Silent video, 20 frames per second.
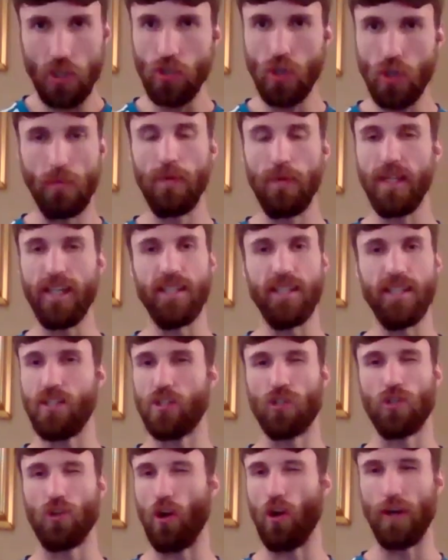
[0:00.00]

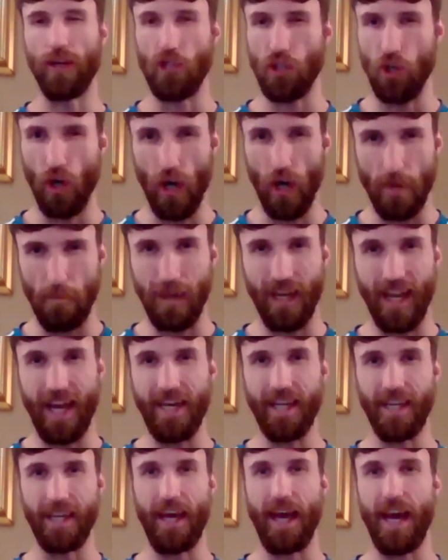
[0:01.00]
somebody's sort of trying to
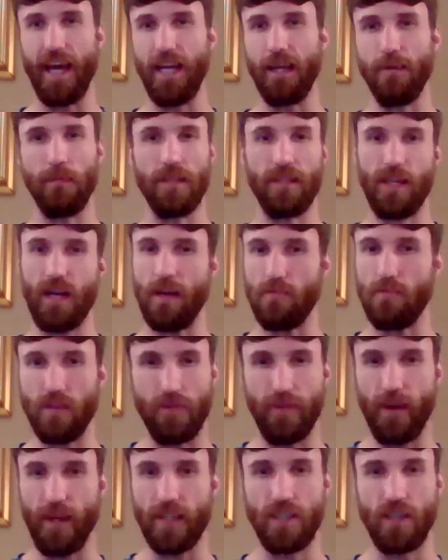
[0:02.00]
play the game in terms
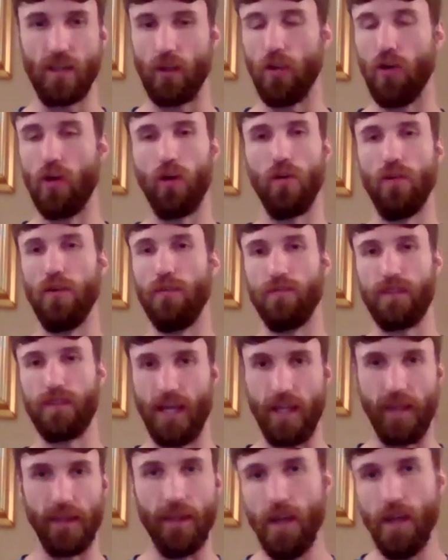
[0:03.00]
of fixing gloves
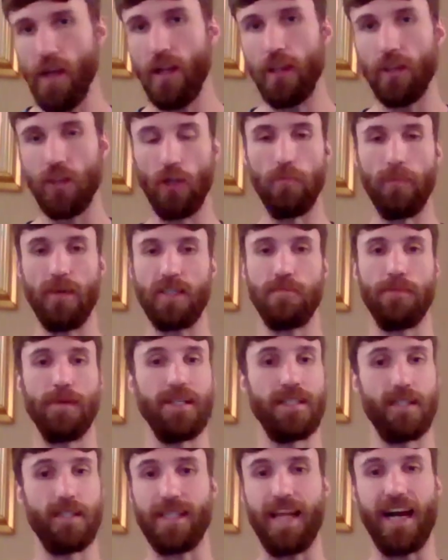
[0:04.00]
and doing bits
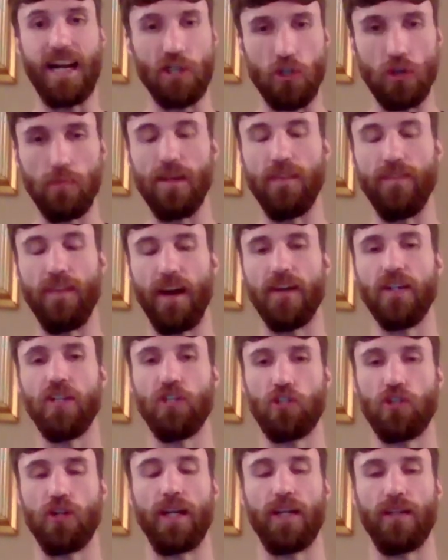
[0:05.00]
pieces, that should be very
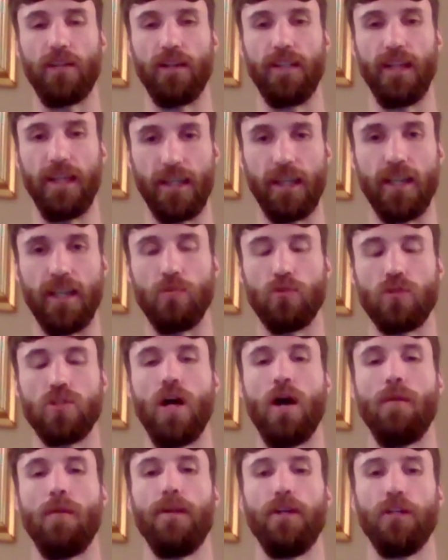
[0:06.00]
strict, I think, you know,
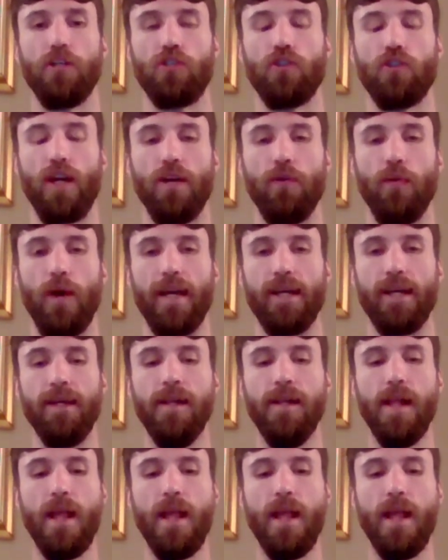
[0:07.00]
stopping it straight away.